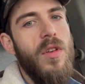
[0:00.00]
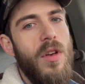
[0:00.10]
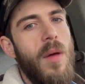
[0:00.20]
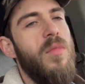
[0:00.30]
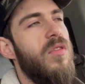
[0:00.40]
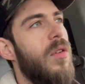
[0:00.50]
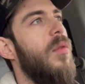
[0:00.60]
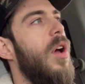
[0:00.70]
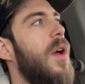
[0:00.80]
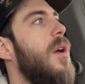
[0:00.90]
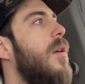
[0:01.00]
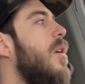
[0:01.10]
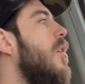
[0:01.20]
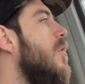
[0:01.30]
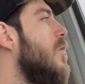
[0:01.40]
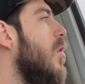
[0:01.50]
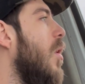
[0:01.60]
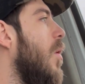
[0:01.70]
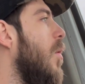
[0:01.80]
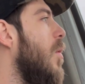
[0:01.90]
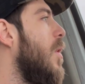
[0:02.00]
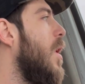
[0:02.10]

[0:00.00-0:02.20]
dumpster, right? So